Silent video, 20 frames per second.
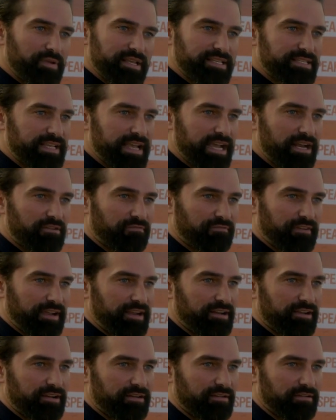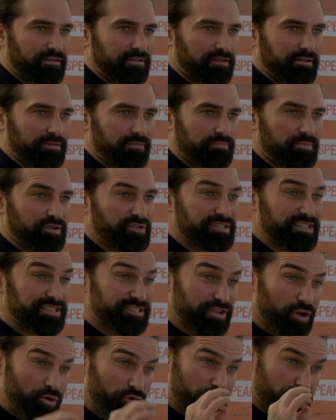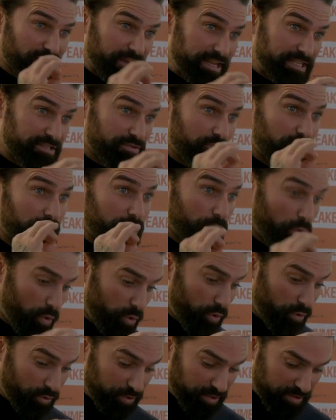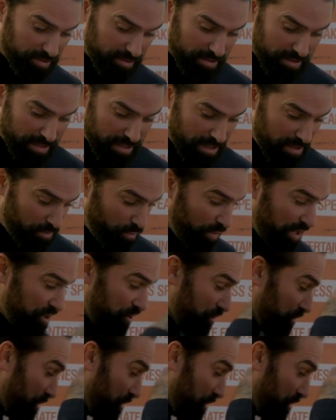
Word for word: be scared of failure because there's no greater reward when you